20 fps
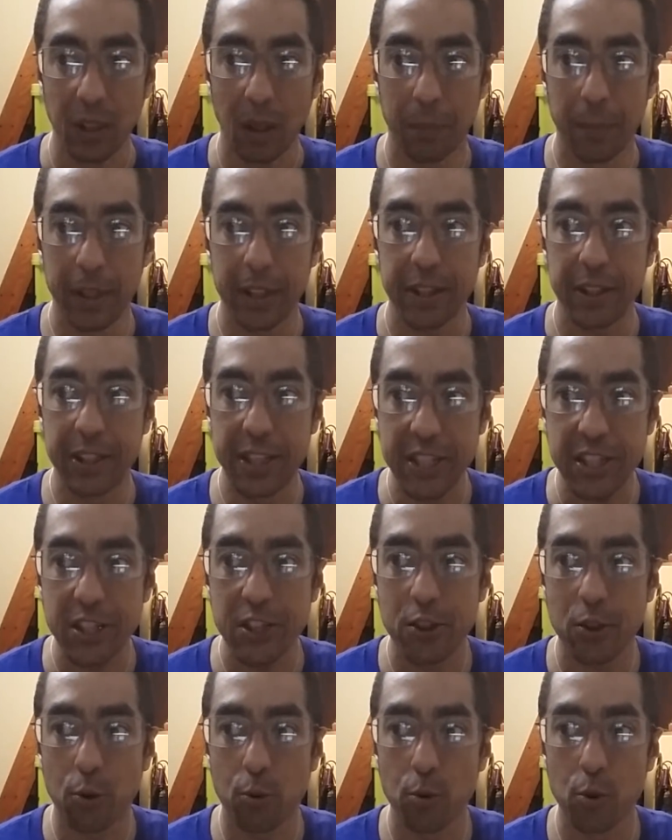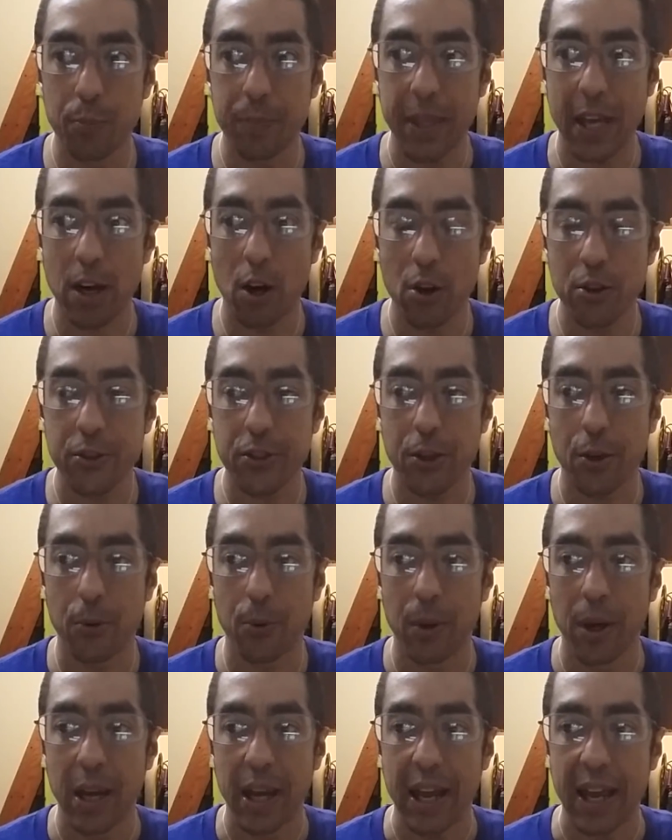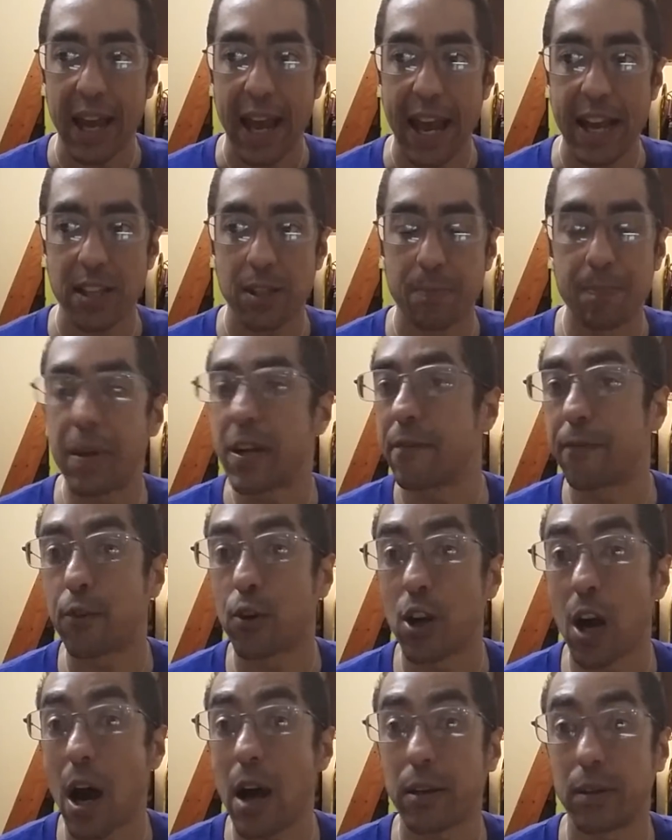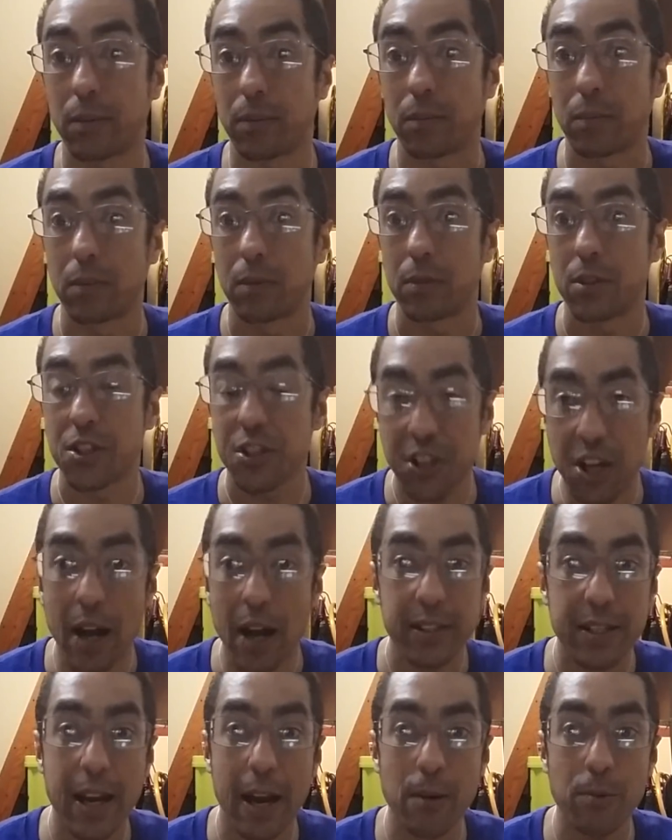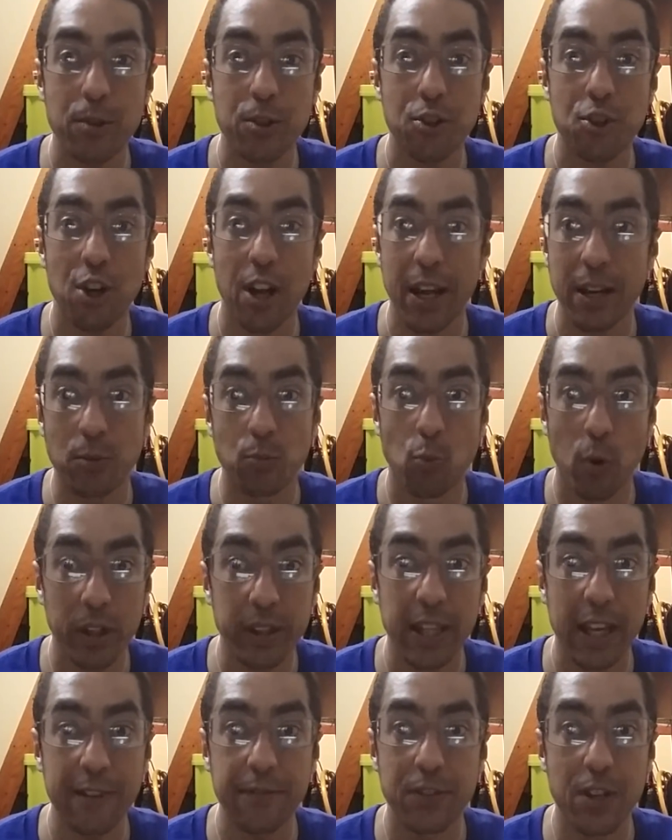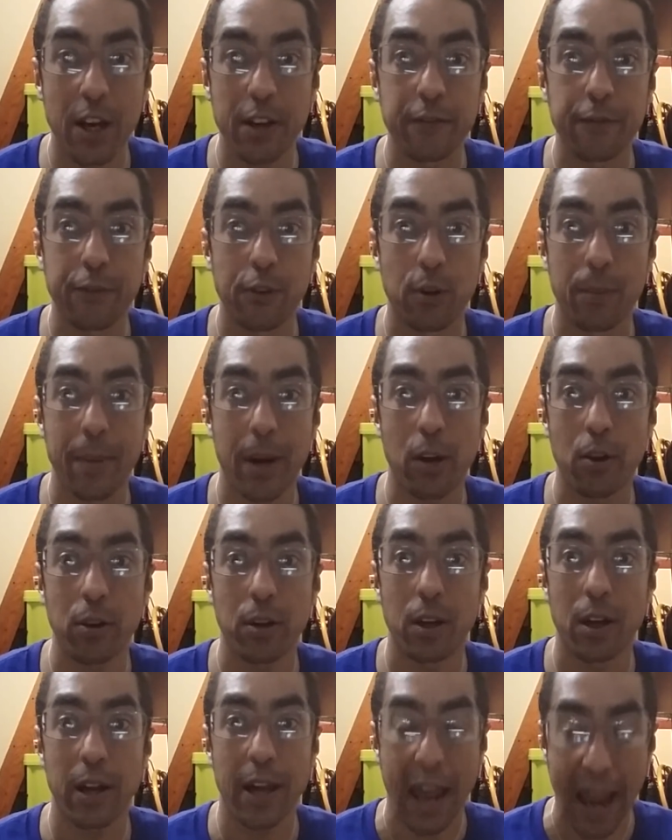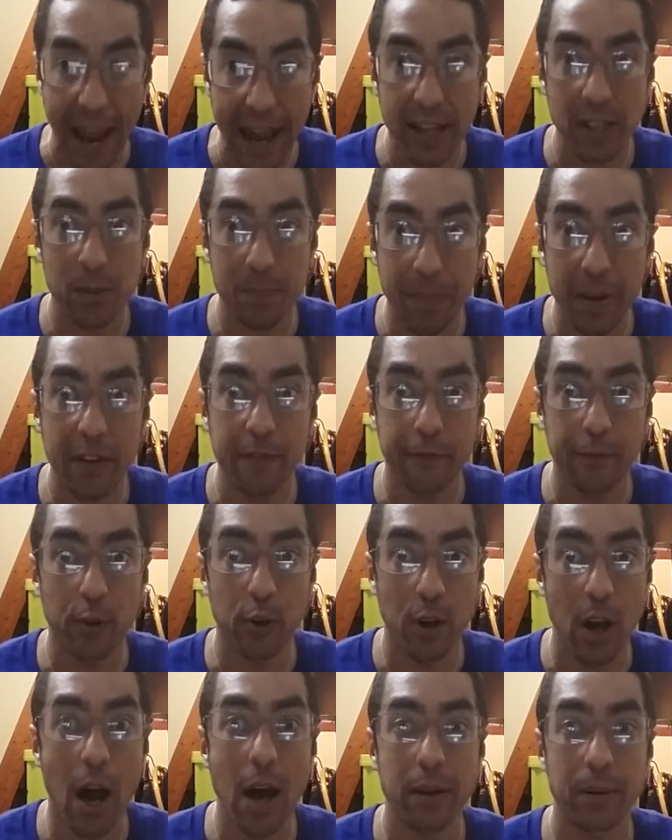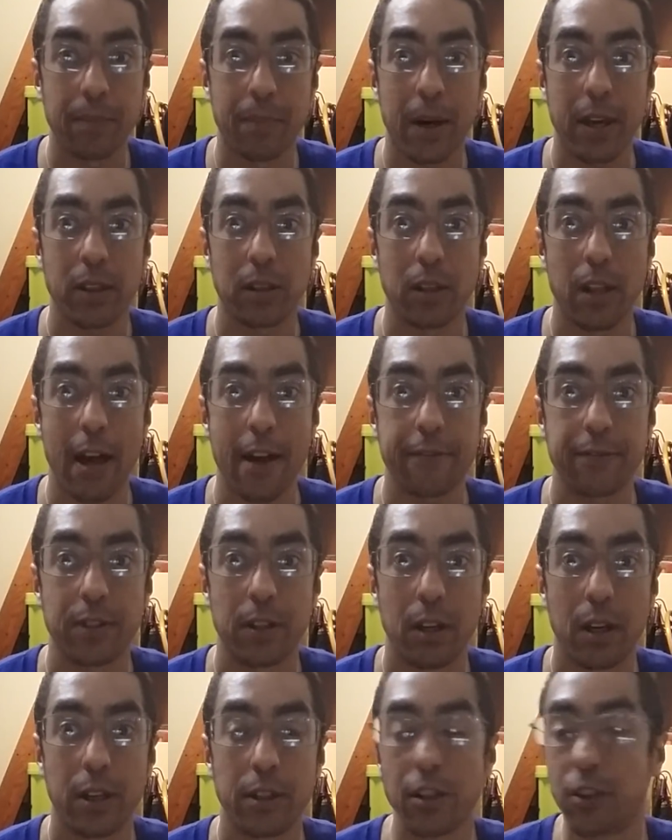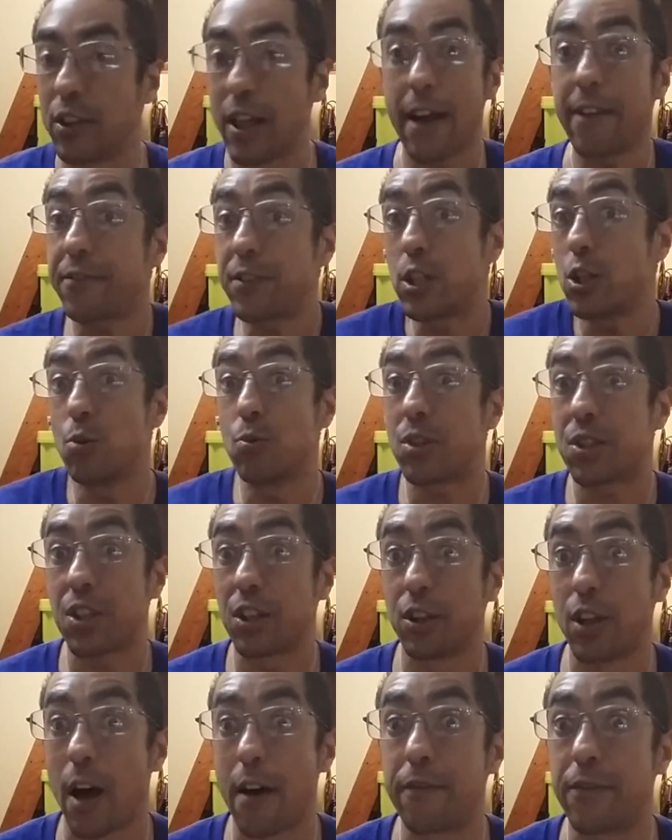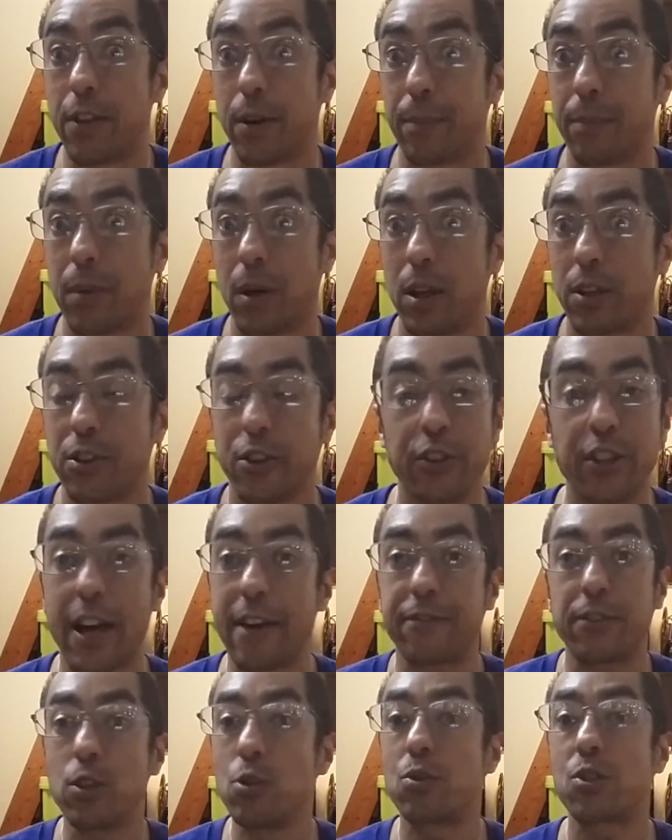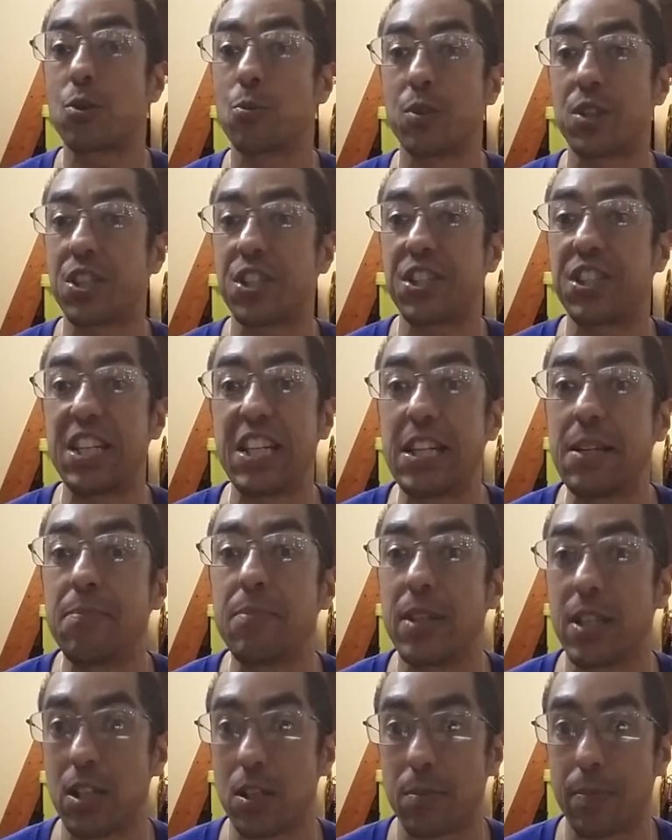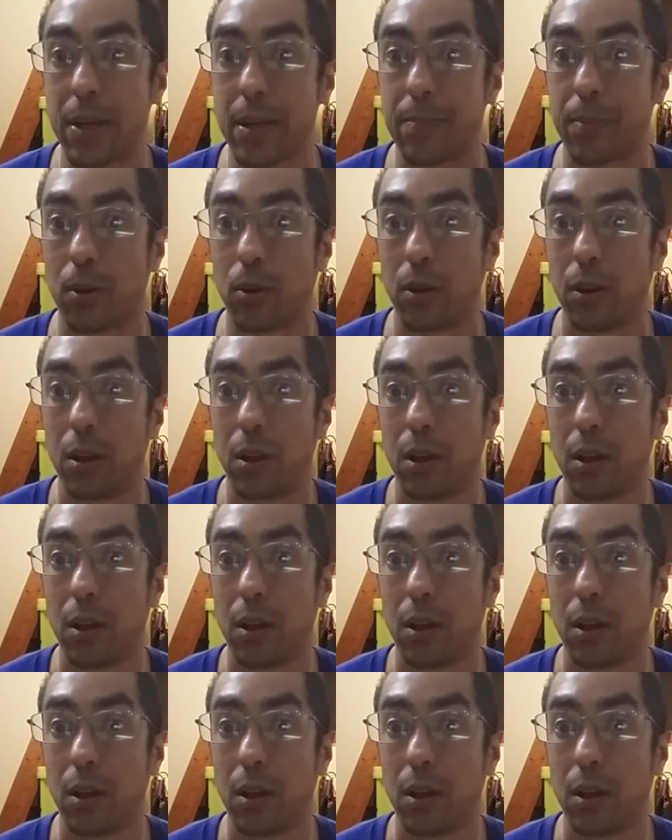But this is a group that also has been forgotten. The Scots-Irish and what they've done for America has been forgotten by the left. The left used to love them. The left used to esteem these people.